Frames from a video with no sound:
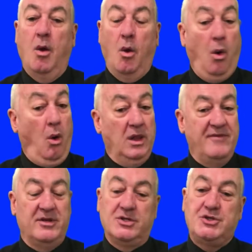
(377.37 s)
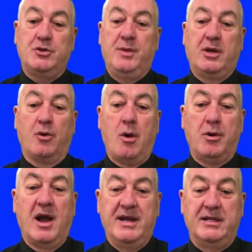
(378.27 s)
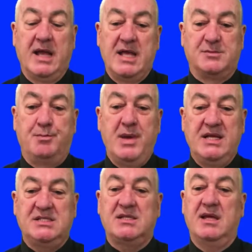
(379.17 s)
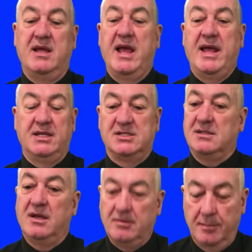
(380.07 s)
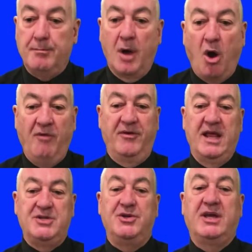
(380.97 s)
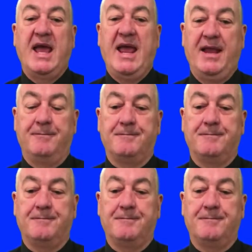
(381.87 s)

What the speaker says: All evidence should be corroborated as best and as often as you can.